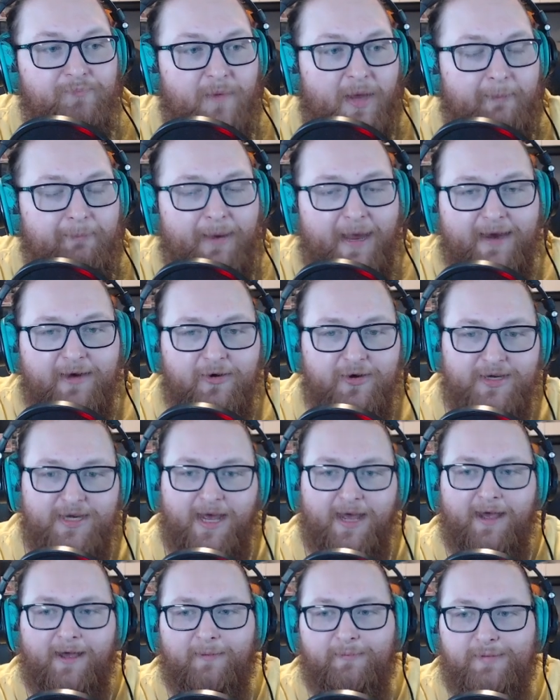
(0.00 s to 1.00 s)

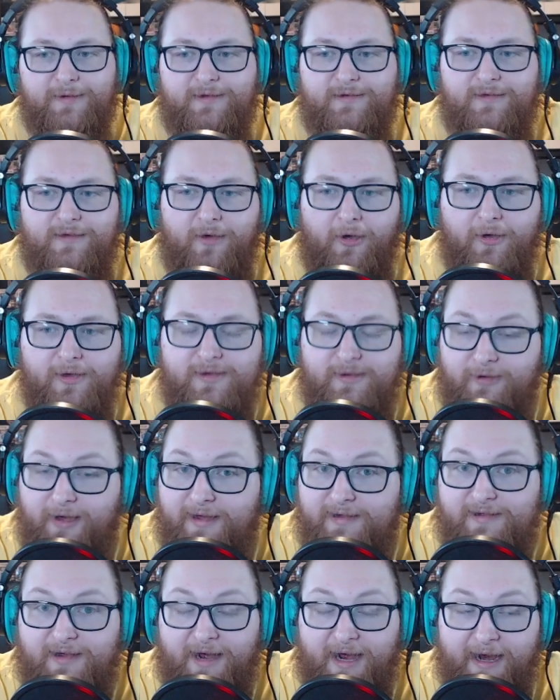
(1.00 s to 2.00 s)
Pankratops also
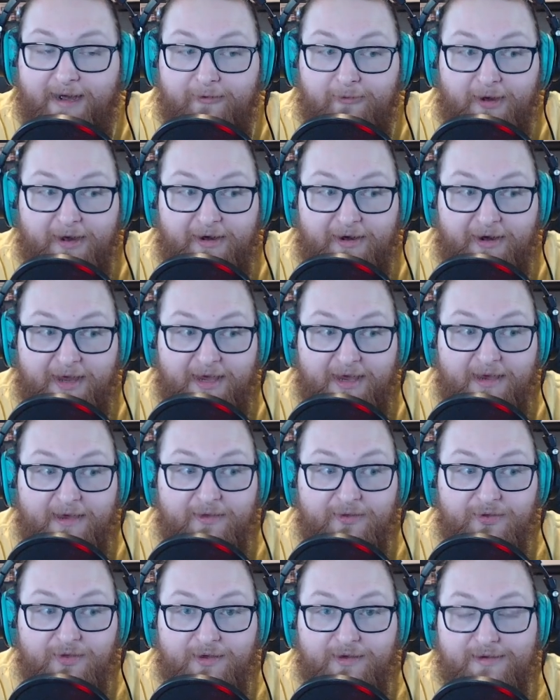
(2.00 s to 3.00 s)
has a high rarity
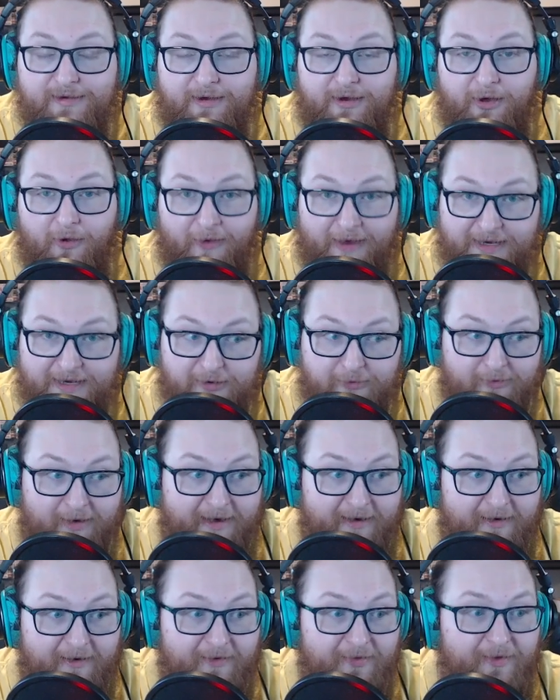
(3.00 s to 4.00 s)
in the collector rare.